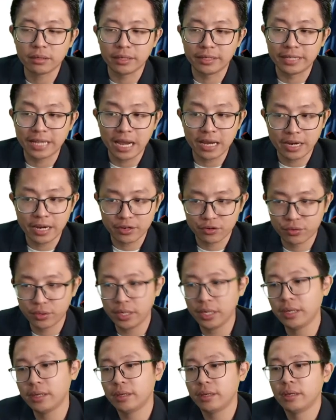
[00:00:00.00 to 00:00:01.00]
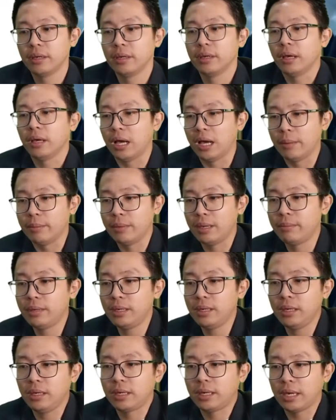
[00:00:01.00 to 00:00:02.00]
dielectric,
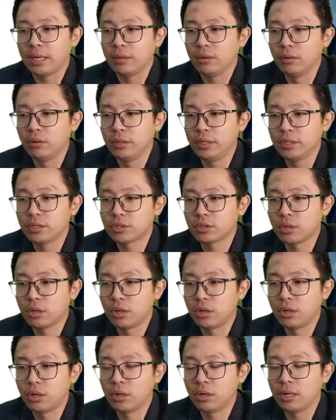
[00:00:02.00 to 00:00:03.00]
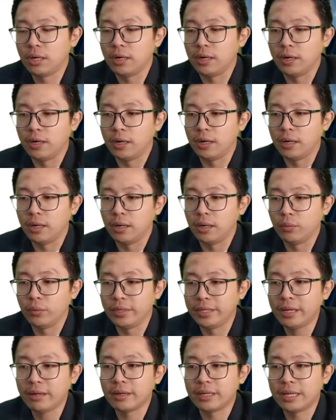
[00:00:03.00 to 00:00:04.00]
maybe it can only store
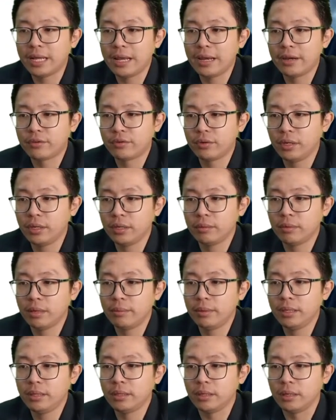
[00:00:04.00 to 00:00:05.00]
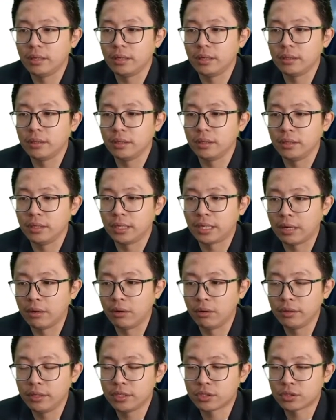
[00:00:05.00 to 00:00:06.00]
without the dielectric, maybe it can
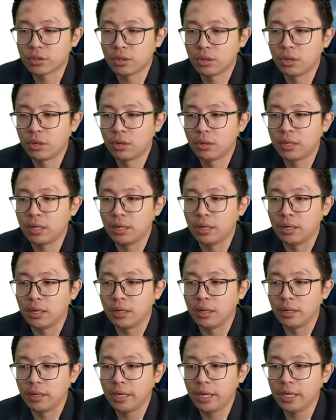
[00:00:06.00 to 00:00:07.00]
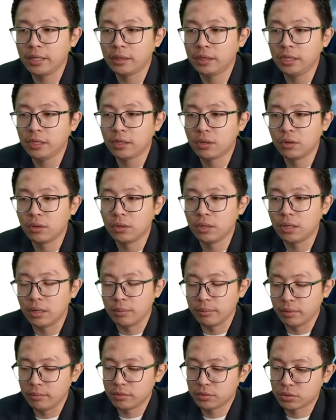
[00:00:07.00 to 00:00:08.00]
only store 80
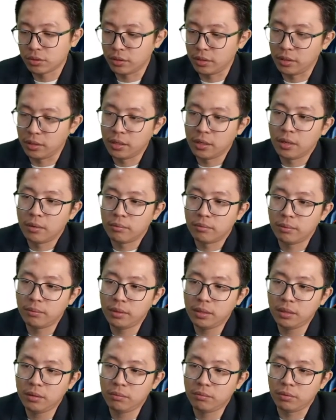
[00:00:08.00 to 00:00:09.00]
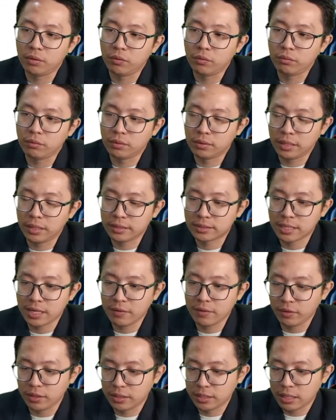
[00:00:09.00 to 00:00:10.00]
maybe last
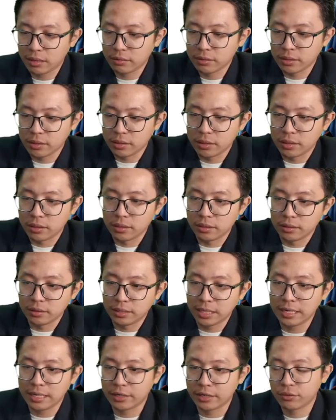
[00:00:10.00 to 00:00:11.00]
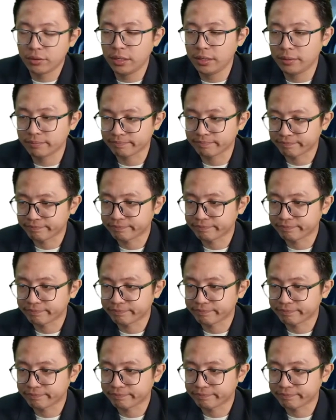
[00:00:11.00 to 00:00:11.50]
time without the dielectric,